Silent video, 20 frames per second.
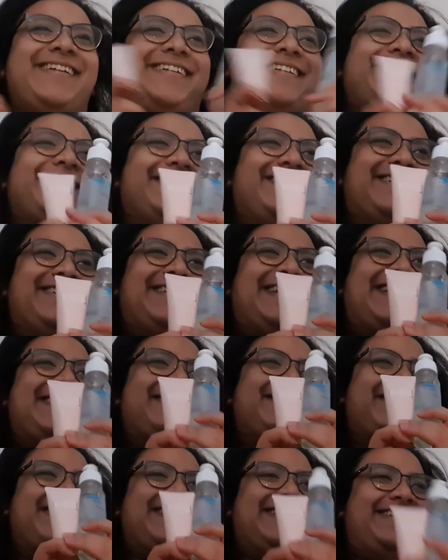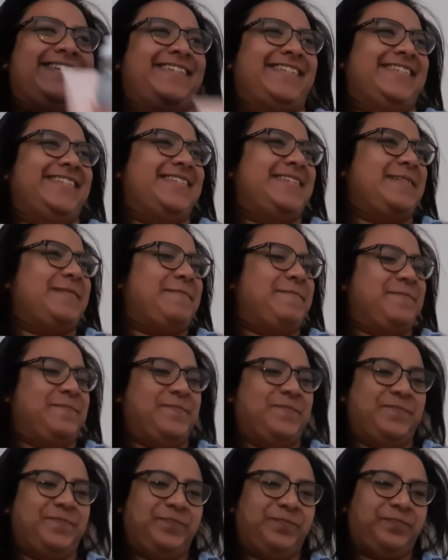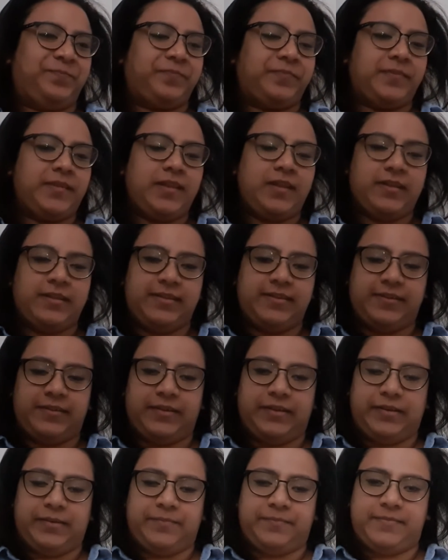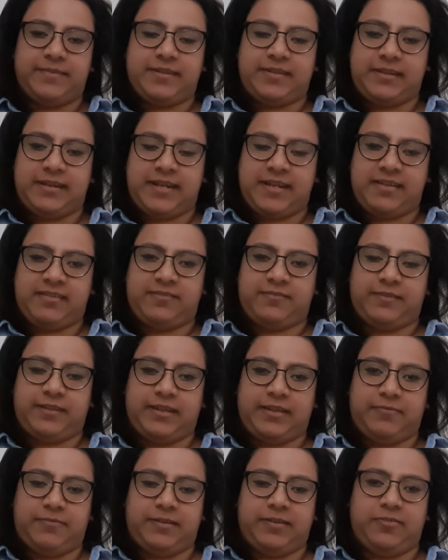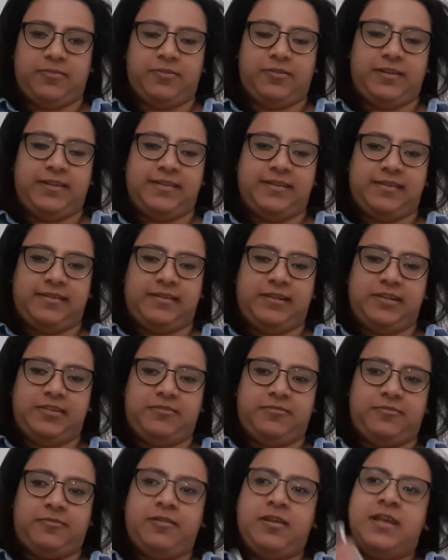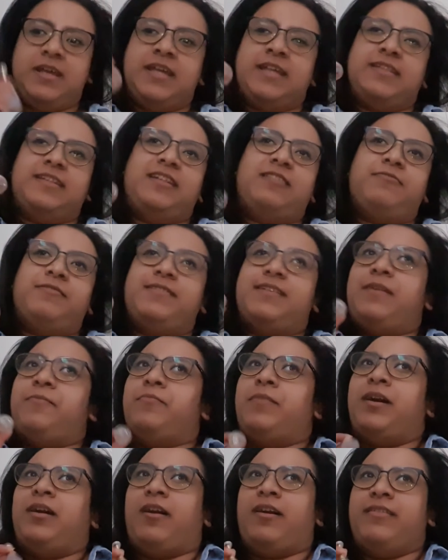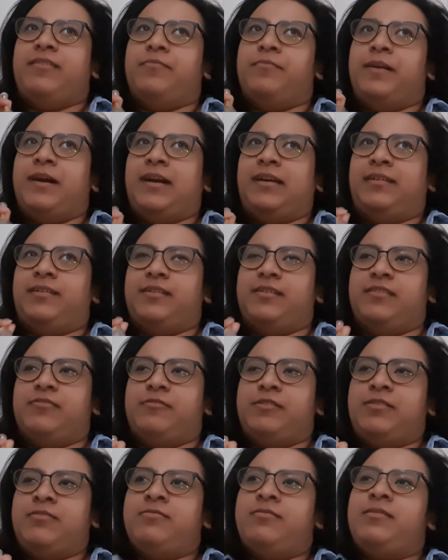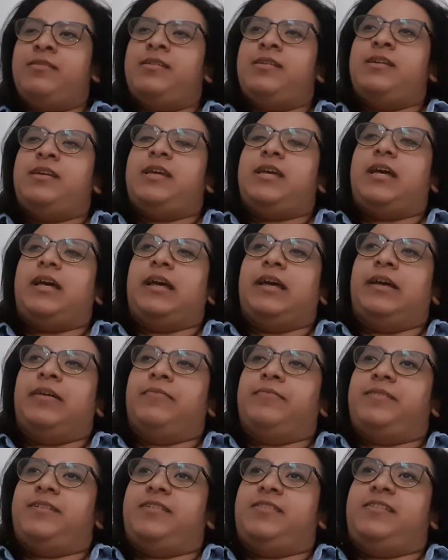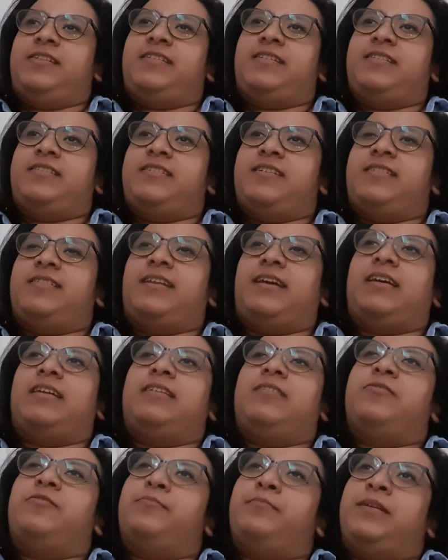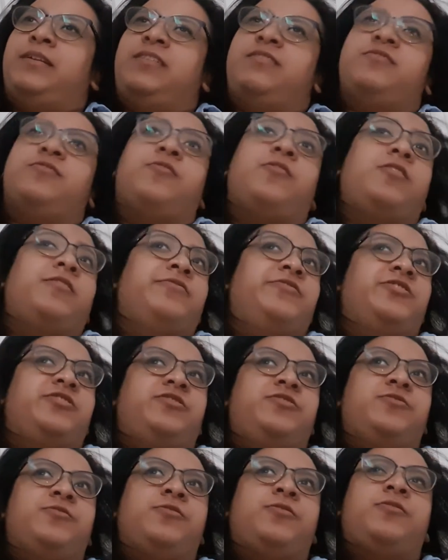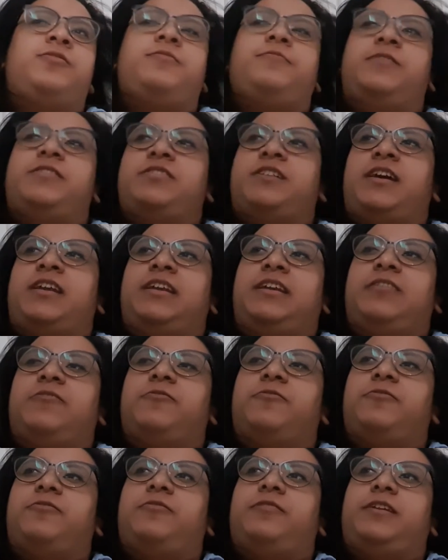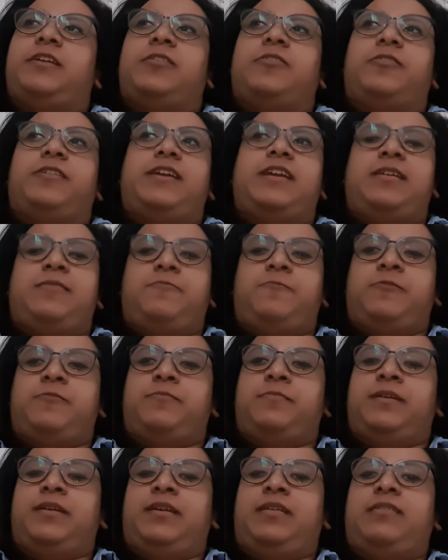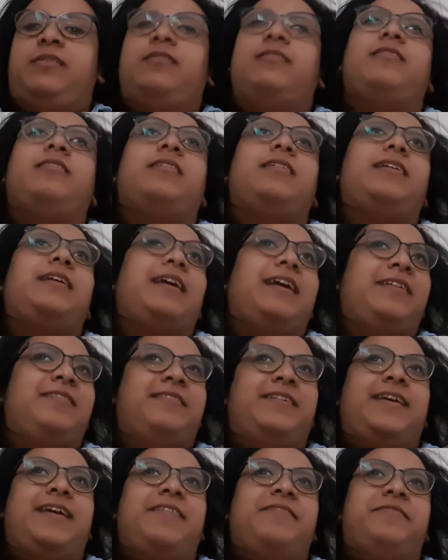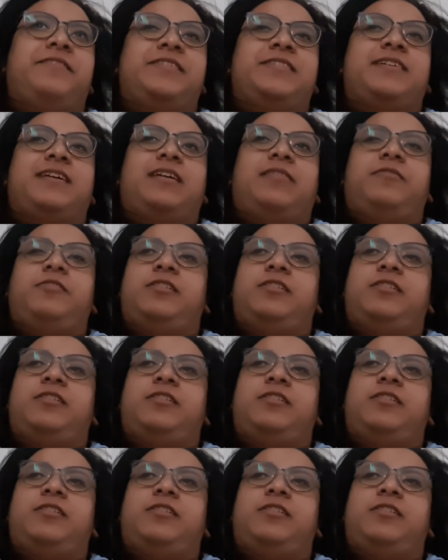So that's really good. So yeah, so the next thing we got is this was in my other bag as well. So this is just like a little miniature of J'adore, which I, you know, keep with me every time.